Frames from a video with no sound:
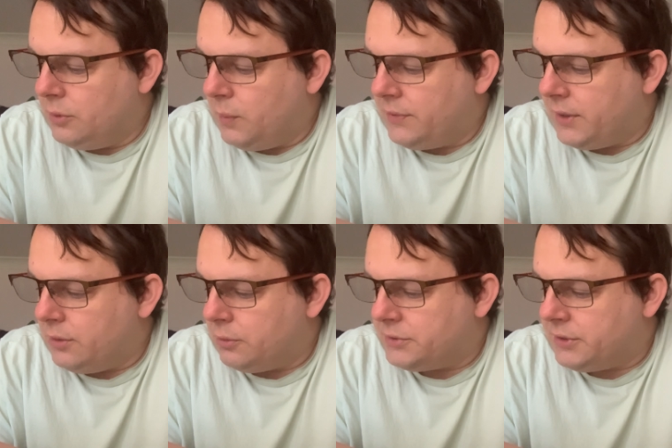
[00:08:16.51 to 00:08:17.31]
The one
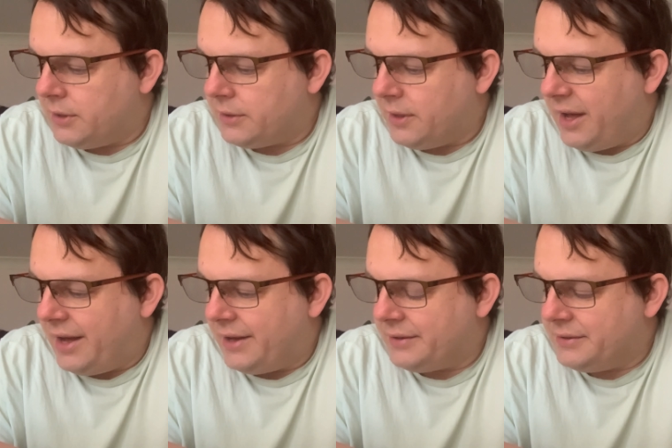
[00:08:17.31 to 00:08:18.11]
that looks like the
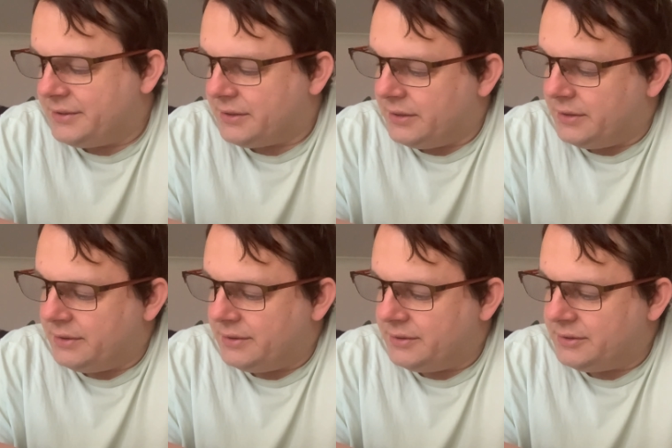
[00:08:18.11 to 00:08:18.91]
hardest
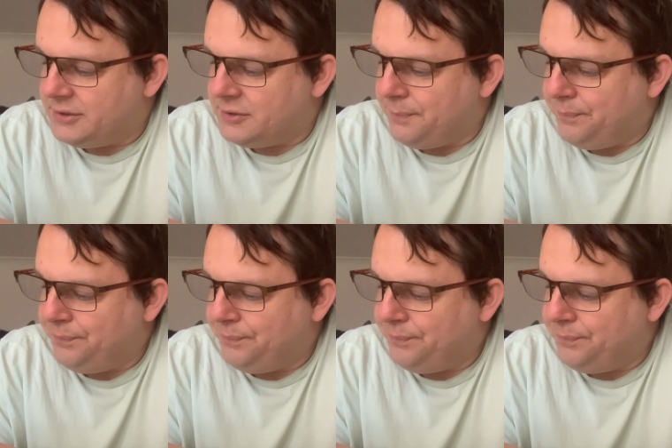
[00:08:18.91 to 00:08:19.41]
is